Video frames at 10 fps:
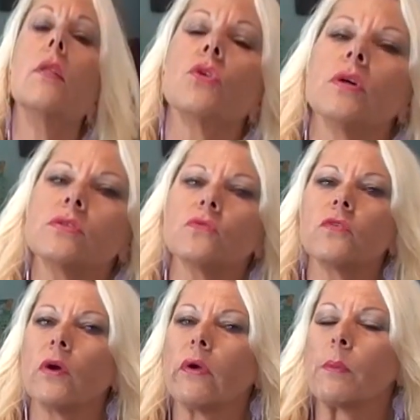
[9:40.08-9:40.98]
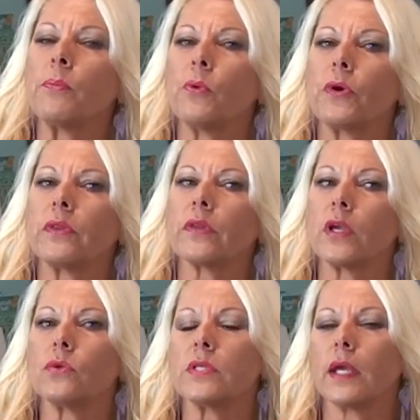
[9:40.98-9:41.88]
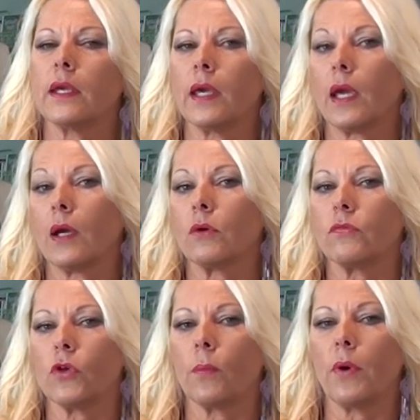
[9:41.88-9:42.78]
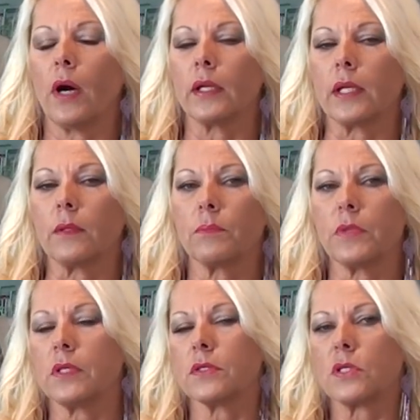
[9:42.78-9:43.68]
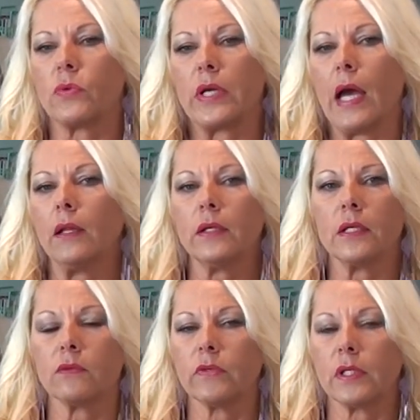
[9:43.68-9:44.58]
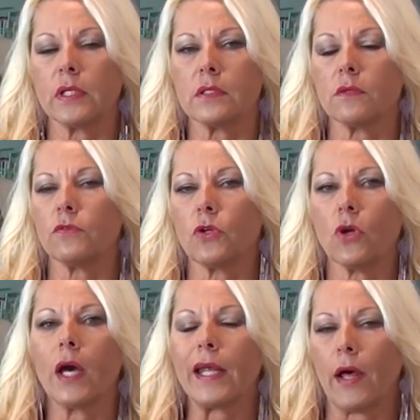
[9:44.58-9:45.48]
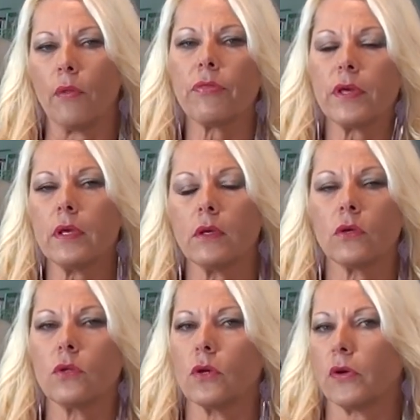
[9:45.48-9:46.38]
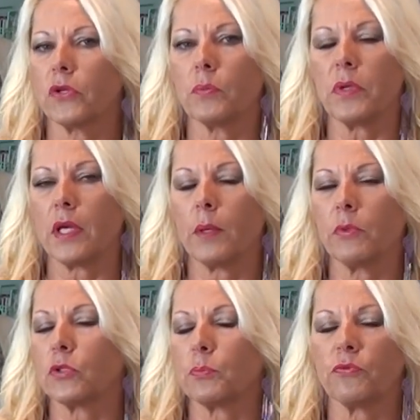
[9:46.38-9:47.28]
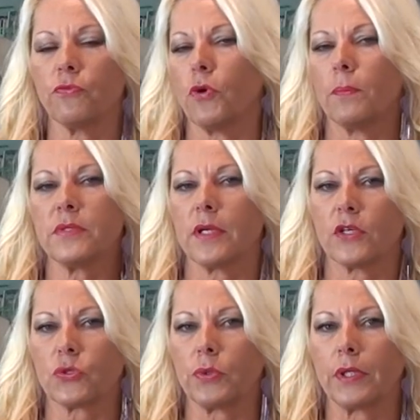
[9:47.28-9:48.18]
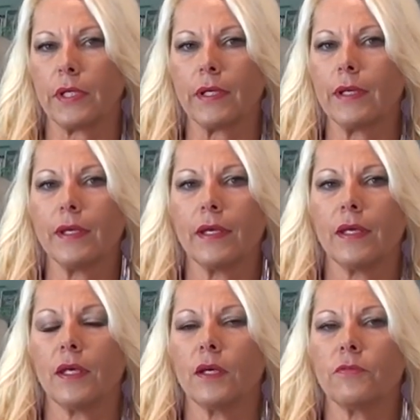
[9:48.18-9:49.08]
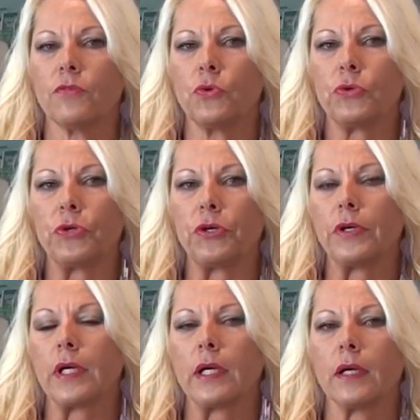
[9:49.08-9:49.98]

It's also very important that you take care of your body, because the reality of it is, if you're not healthy, you're not going to be able to perform sexually. If you're